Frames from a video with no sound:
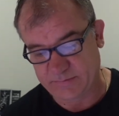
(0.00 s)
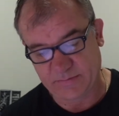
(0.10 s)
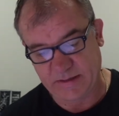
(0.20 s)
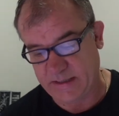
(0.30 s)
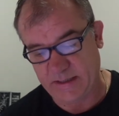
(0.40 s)

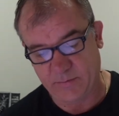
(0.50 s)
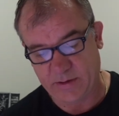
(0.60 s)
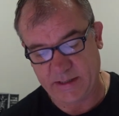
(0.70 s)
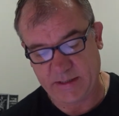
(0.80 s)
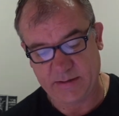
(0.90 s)
in any
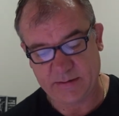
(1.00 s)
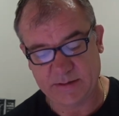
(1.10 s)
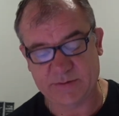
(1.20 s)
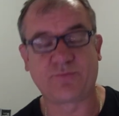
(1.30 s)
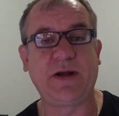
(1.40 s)
way.
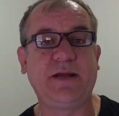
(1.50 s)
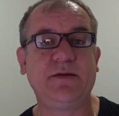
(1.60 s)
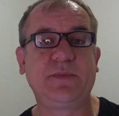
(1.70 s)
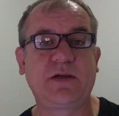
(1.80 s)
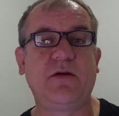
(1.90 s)
It's
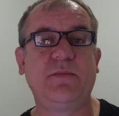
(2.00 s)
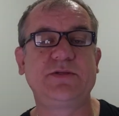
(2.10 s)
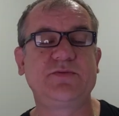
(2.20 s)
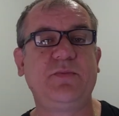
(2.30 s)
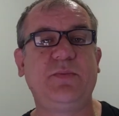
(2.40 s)
random. The comments will be